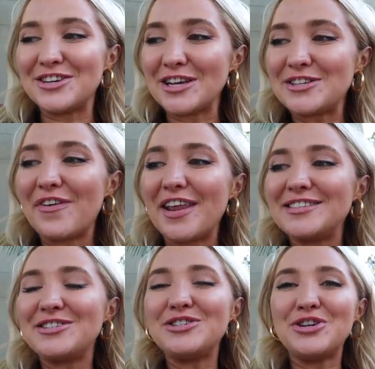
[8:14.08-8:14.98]
Just
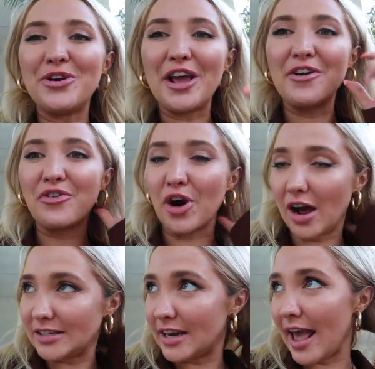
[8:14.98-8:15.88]
finished shooting for
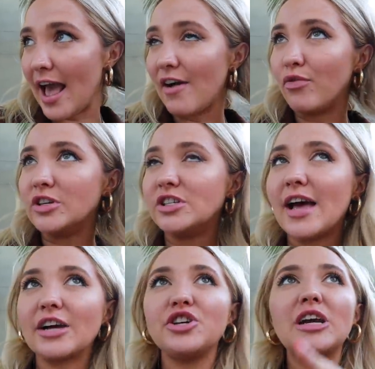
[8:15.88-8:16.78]
Austin AF, which is
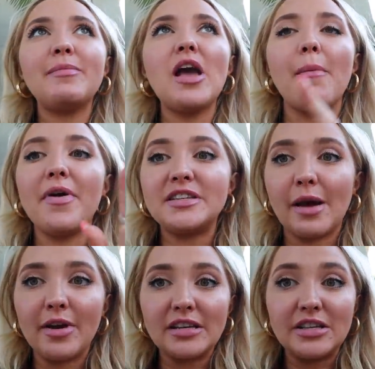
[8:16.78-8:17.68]
actually going to be up by the time
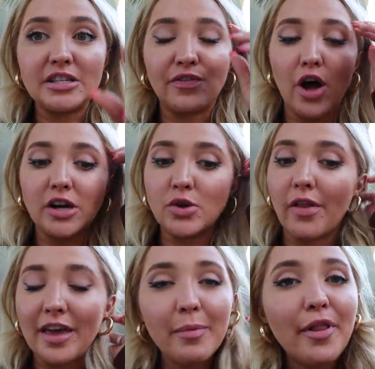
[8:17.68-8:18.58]
you guys see this vlog, so I'll
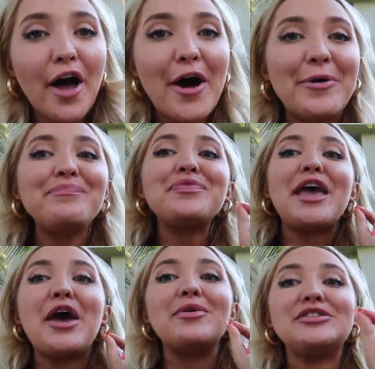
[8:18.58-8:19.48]
link it below.
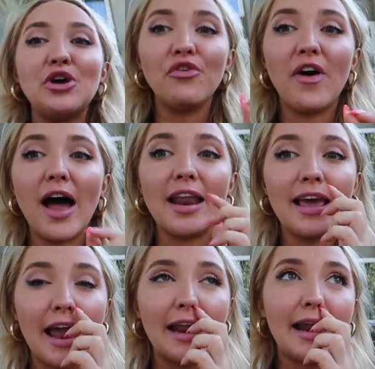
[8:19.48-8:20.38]
It was so fun.
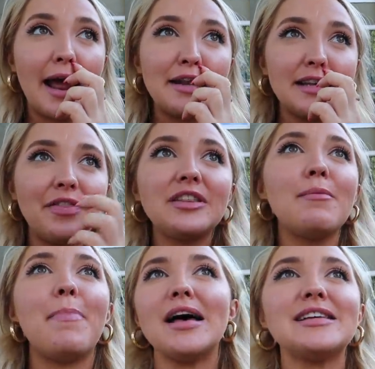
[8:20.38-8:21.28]
Katie and I just had like the
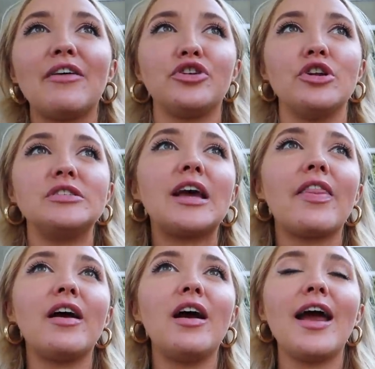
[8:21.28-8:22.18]
best afternoon
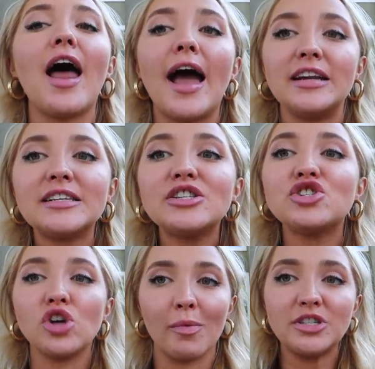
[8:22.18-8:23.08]
together, and I just get
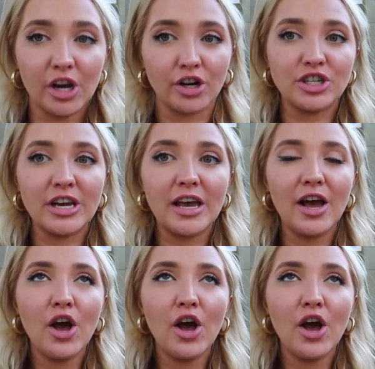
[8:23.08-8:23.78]
so much energy